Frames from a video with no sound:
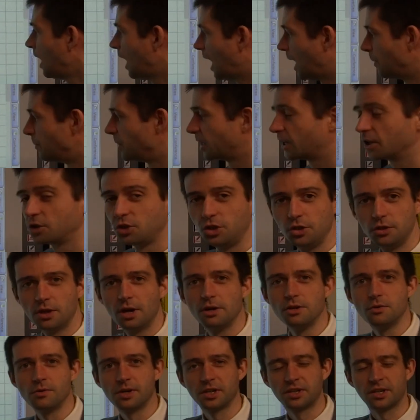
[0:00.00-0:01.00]
And because you know
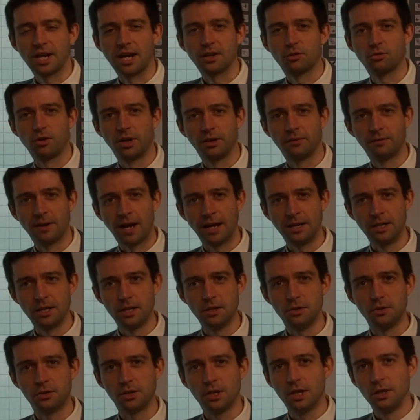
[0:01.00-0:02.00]
your exact trig
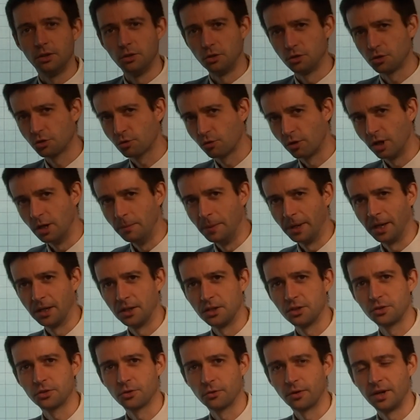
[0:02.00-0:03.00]
values, you're screaming at
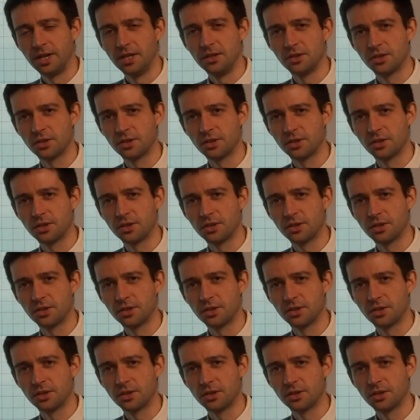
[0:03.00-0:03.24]
the screen,